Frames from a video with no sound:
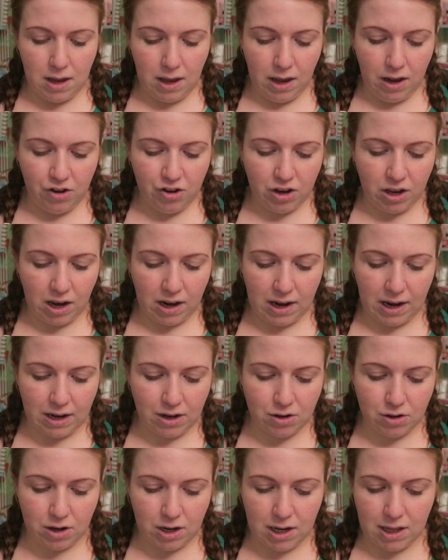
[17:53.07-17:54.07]
each
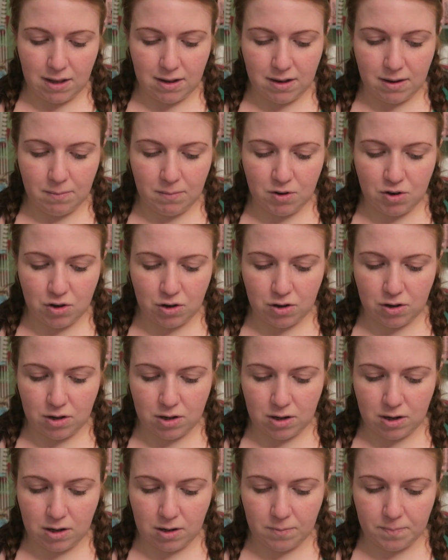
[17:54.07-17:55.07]
character, it seems
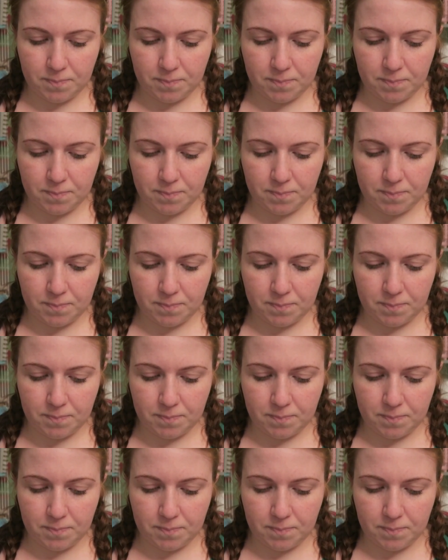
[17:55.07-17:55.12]
just,